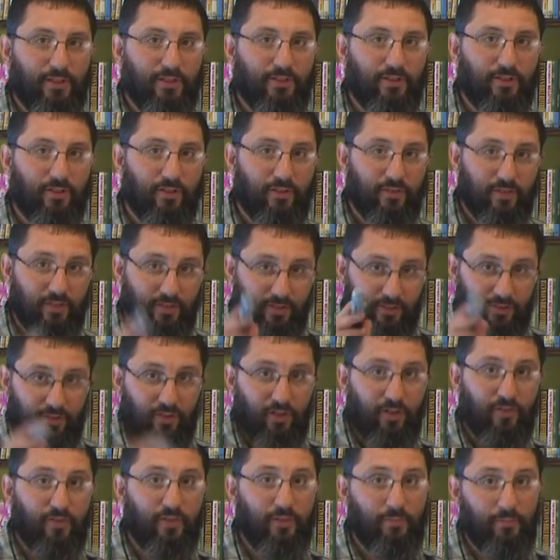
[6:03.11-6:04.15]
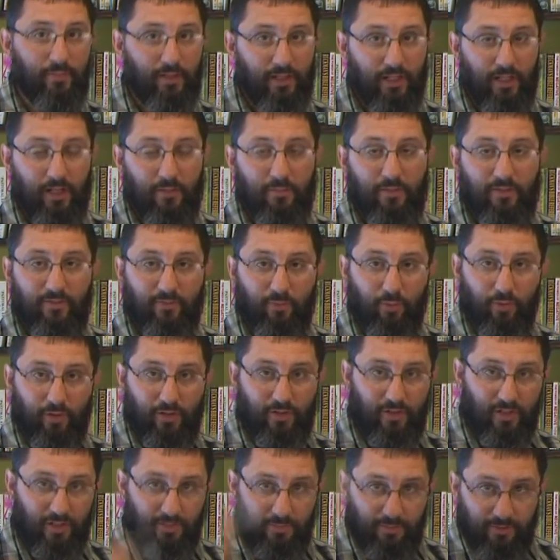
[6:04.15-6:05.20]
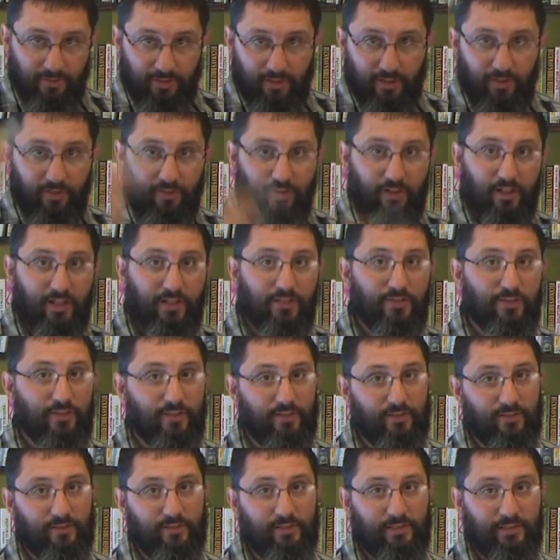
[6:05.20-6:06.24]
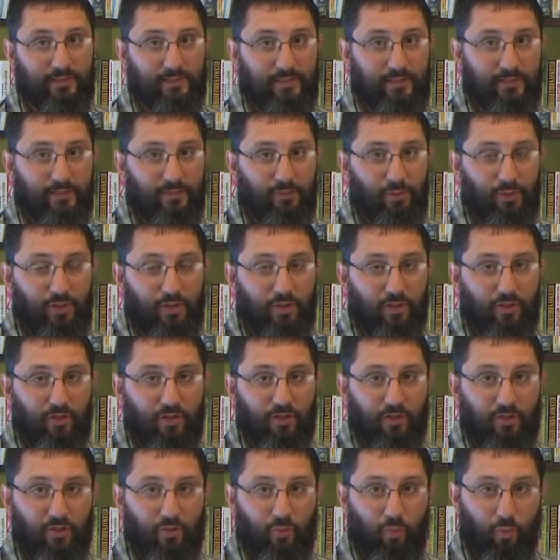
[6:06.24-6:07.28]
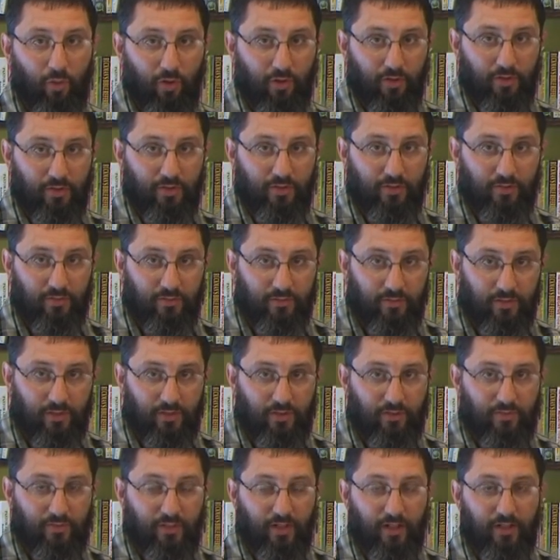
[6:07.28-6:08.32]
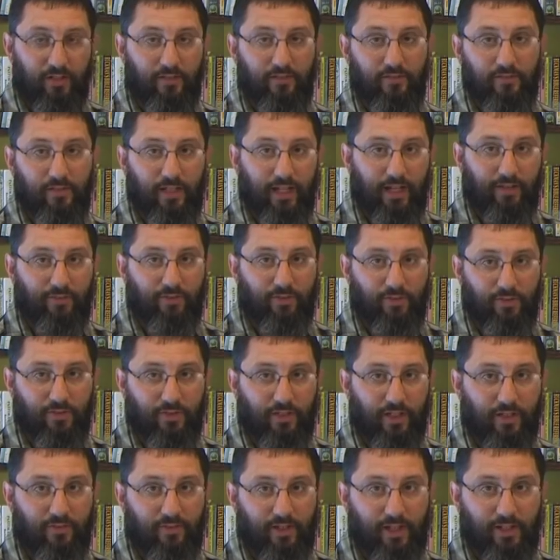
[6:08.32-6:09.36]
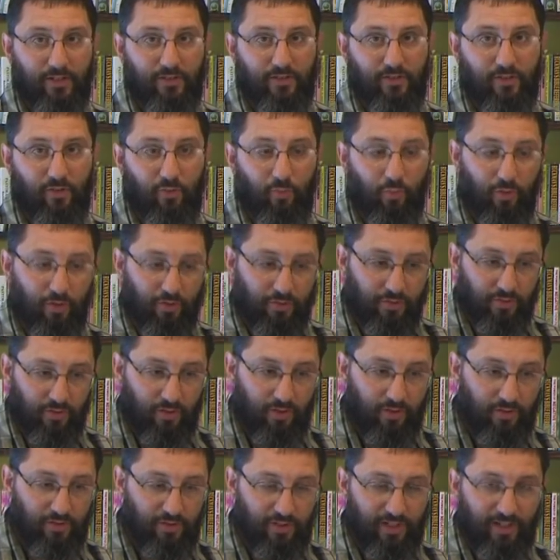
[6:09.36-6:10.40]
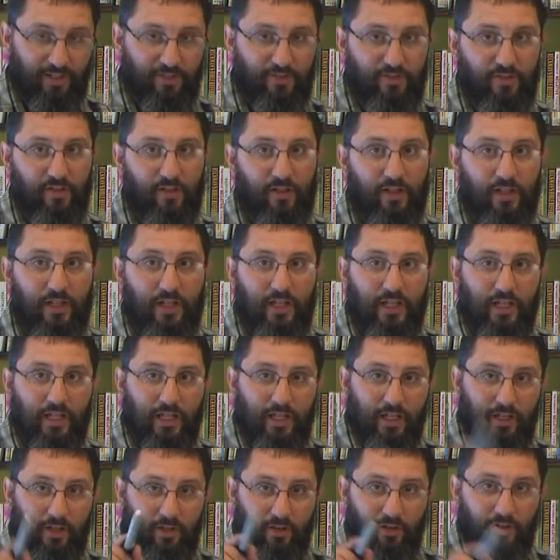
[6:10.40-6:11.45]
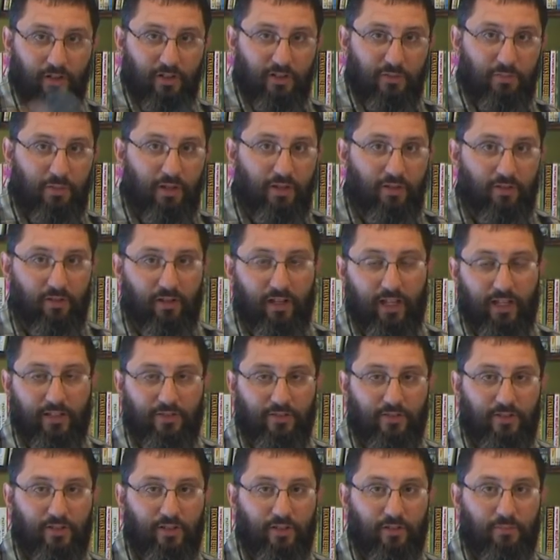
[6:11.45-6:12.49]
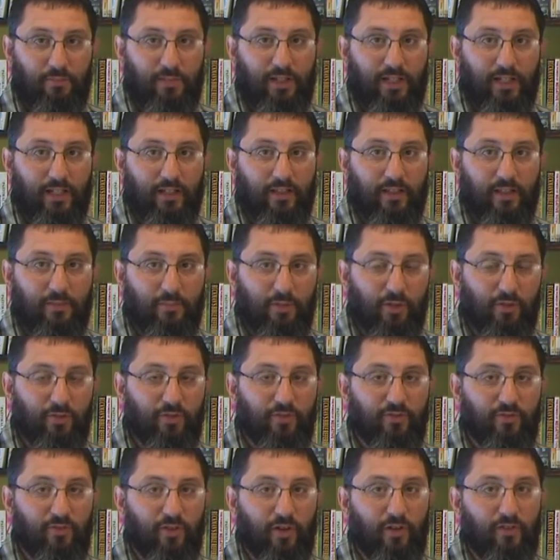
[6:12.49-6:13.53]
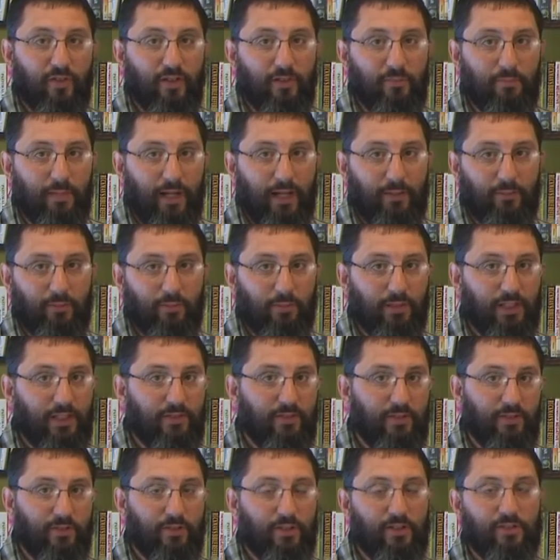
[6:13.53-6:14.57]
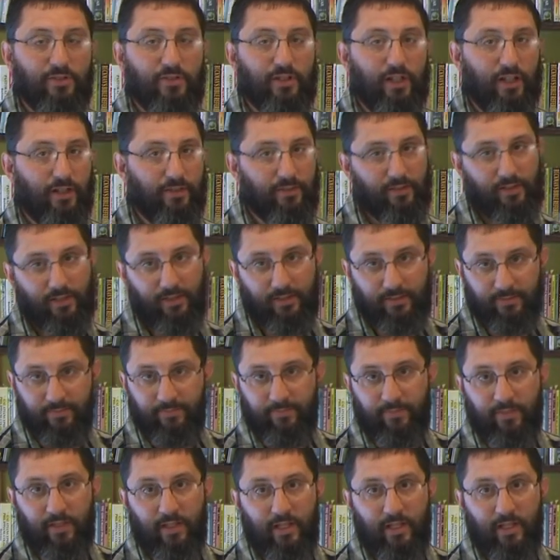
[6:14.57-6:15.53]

on this earth to serve him before the judgment seat of Christ, where your works that you've done after your salvation, your works are judged, you're going to spend your last year being the most fervent Bible believing Christian out there.